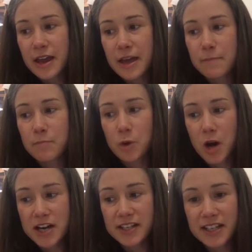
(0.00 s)

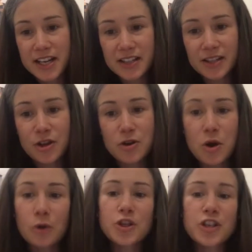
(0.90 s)
embraces the
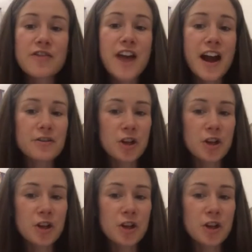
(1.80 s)
notion that